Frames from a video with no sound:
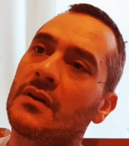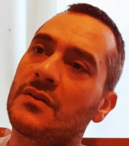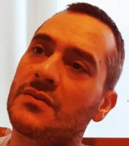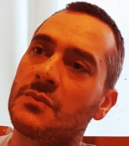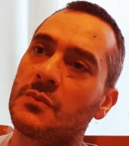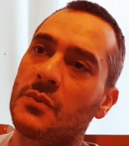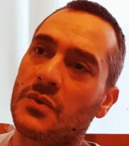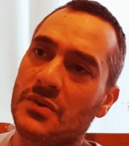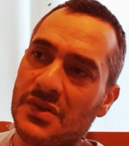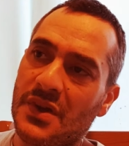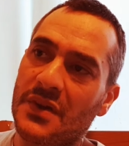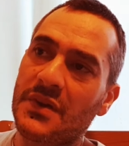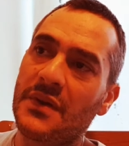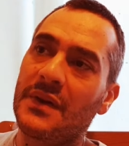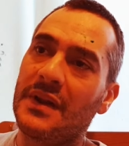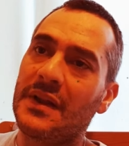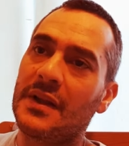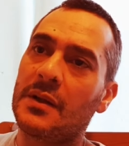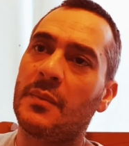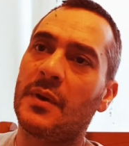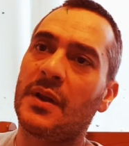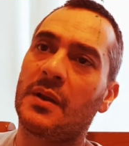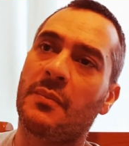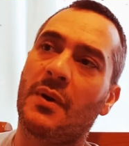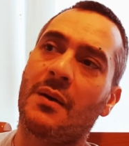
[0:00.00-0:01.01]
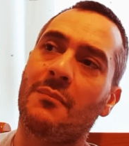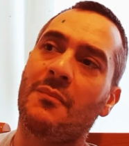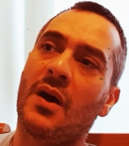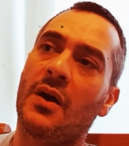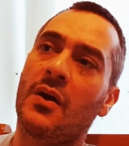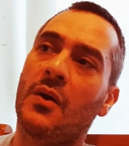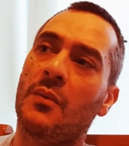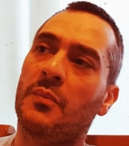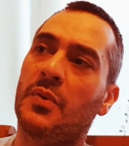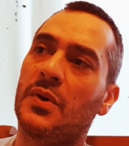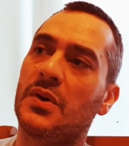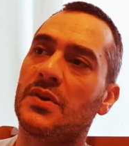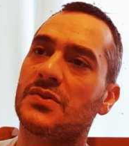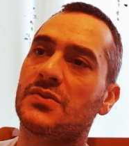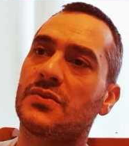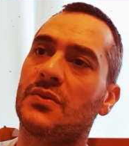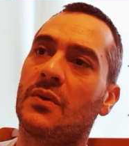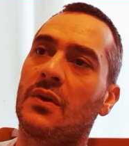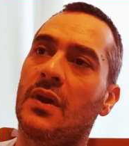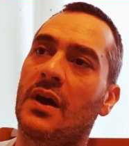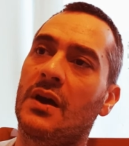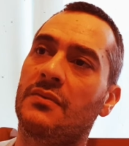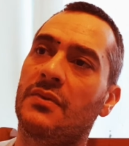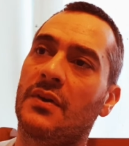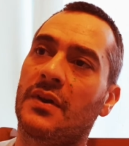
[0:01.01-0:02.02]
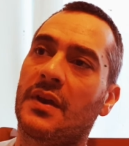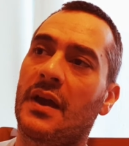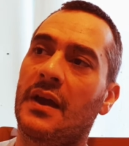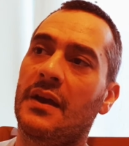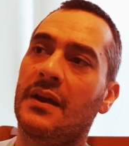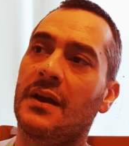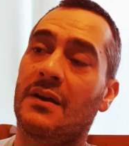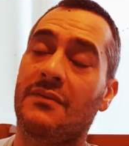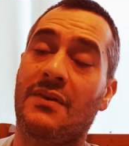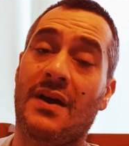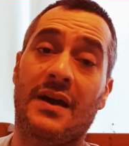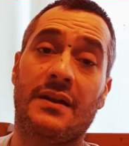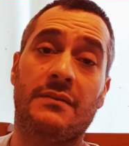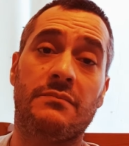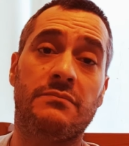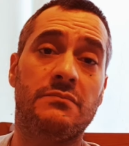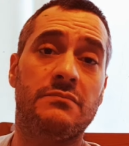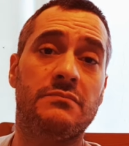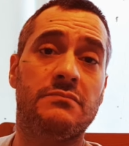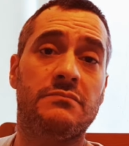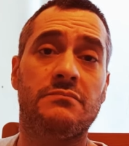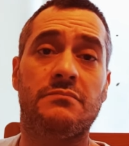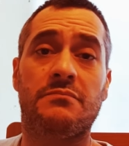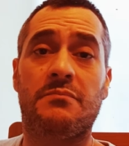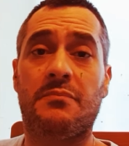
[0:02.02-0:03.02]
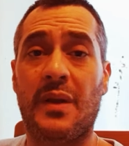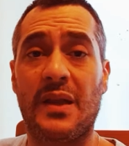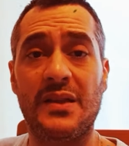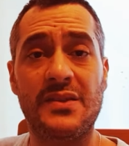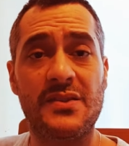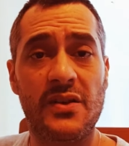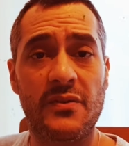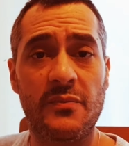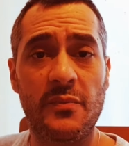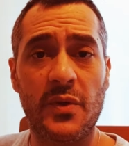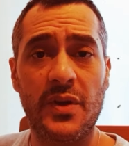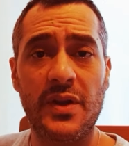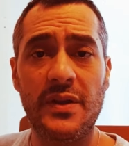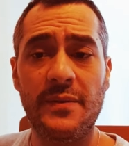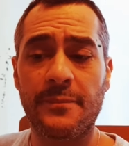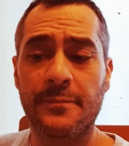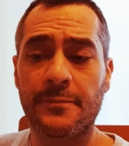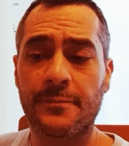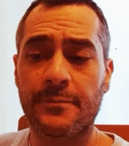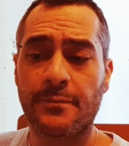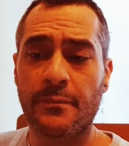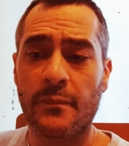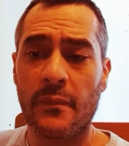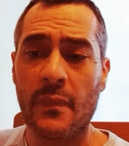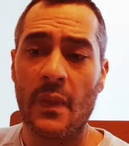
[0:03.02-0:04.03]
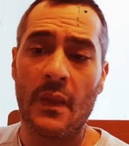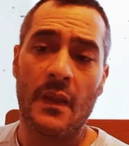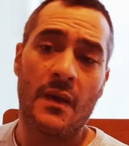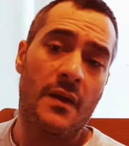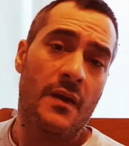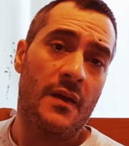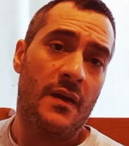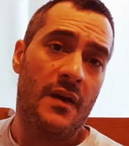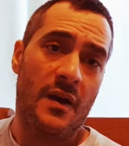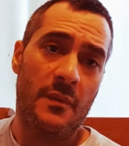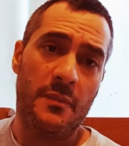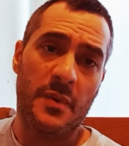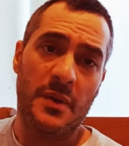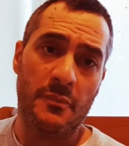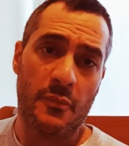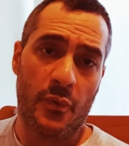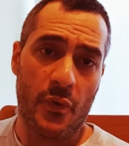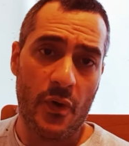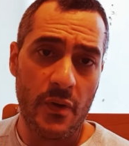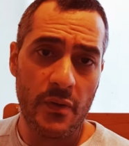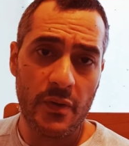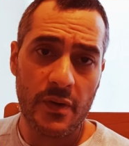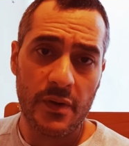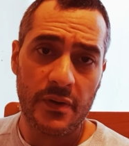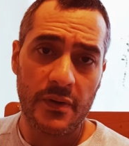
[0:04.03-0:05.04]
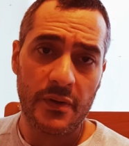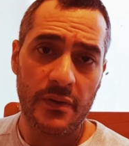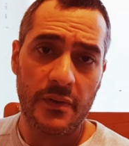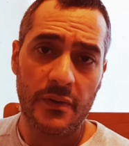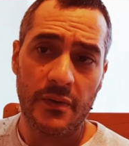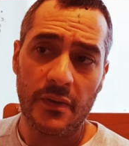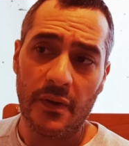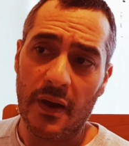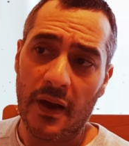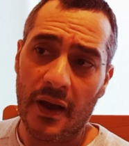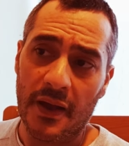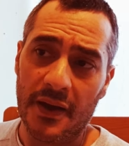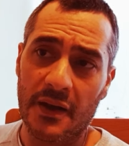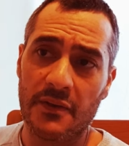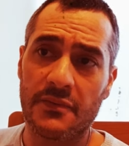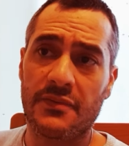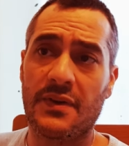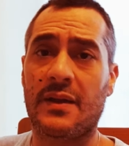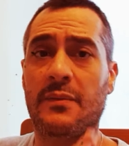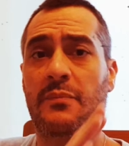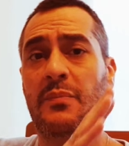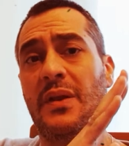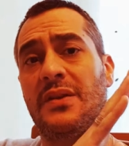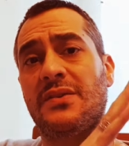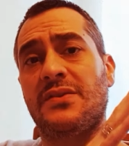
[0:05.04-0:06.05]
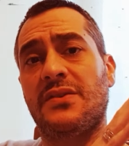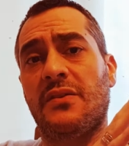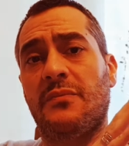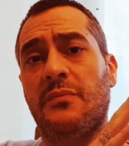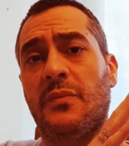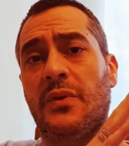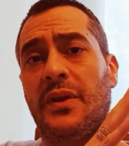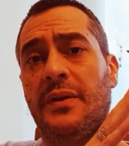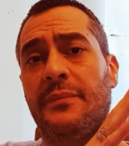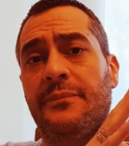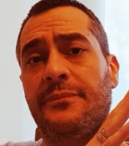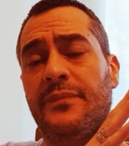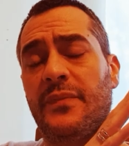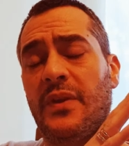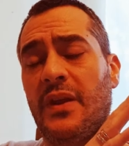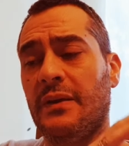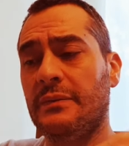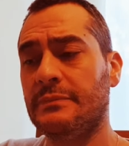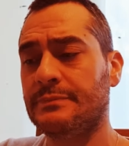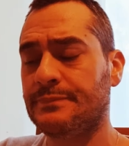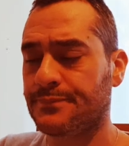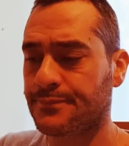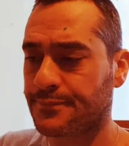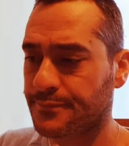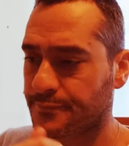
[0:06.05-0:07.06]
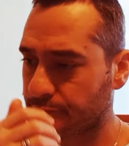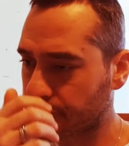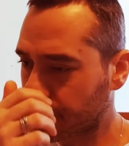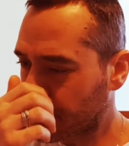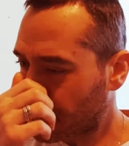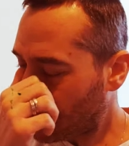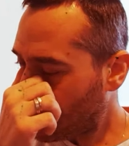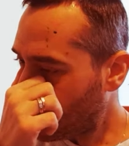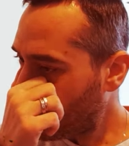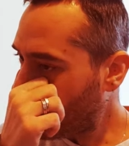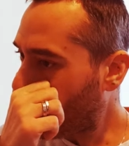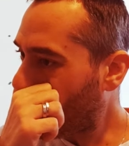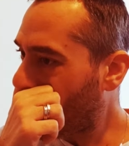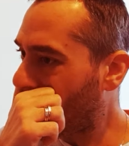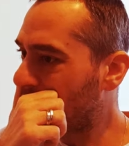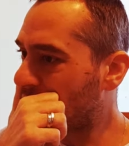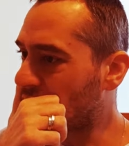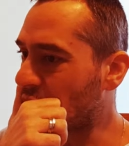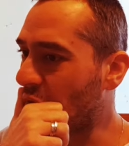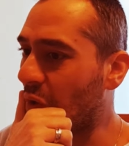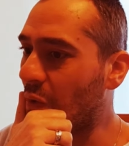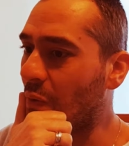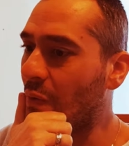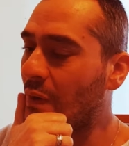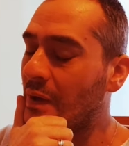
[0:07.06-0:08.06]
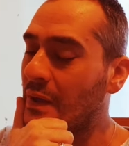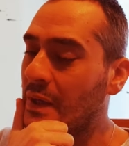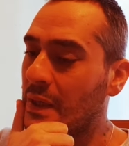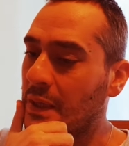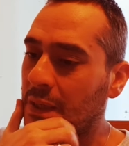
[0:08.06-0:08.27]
will tell you a little bit about my own personal life, okay? I've had plenty of money, I've been broke, and I've had plenty of money, yeah? So